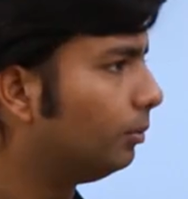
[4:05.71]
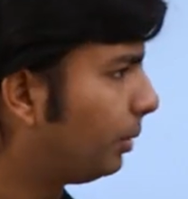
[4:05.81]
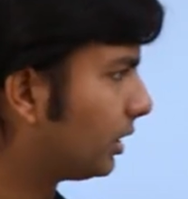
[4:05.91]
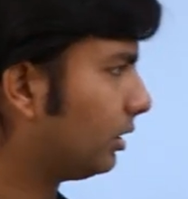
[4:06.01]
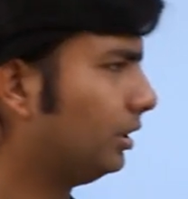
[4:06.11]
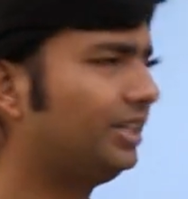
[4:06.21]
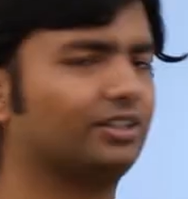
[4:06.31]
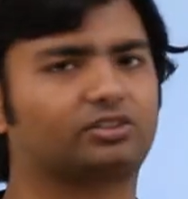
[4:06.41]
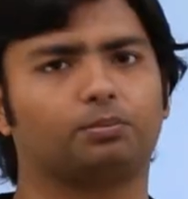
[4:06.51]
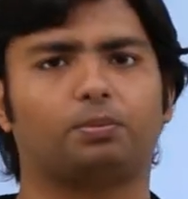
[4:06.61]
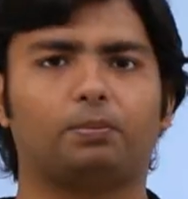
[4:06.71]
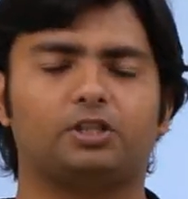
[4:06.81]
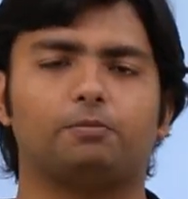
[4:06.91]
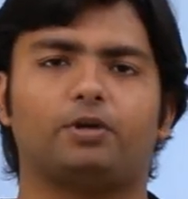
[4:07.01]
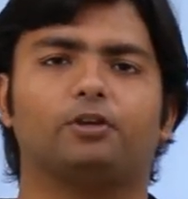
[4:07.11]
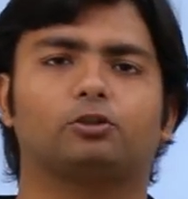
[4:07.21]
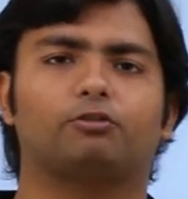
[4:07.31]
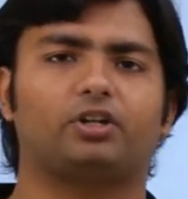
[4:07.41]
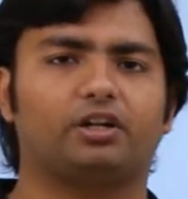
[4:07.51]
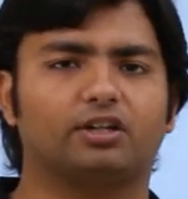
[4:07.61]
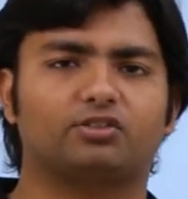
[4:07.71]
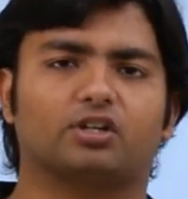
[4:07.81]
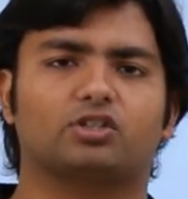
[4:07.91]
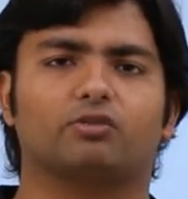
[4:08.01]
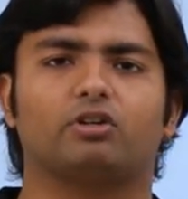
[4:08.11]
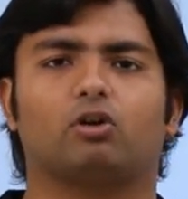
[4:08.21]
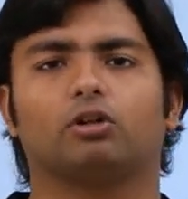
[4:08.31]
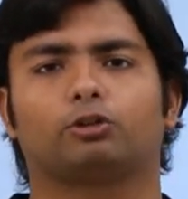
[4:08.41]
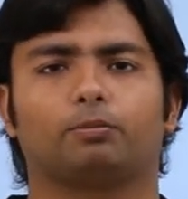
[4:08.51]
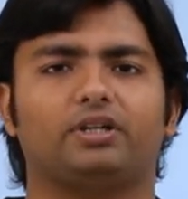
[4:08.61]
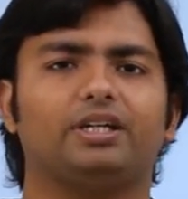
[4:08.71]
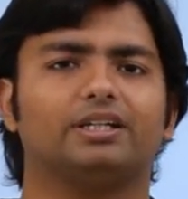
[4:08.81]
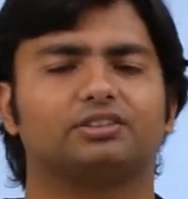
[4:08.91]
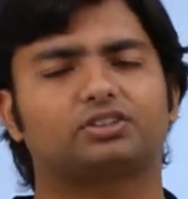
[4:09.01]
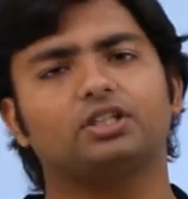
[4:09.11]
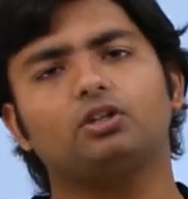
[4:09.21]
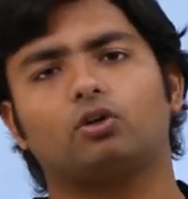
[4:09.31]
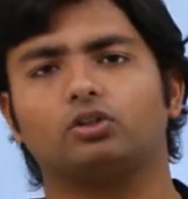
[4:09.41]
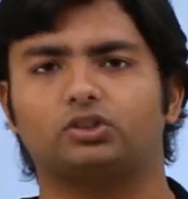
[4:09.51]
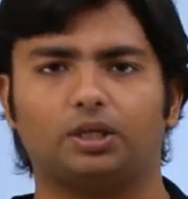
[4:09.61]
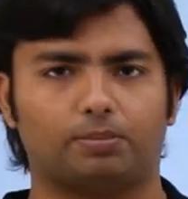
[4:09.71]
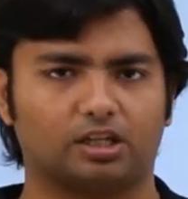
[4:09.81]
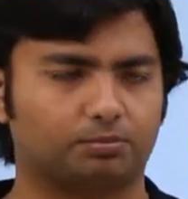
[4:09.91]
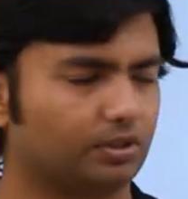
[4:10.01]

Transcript: But yes, the base of data structure will also be C or C++.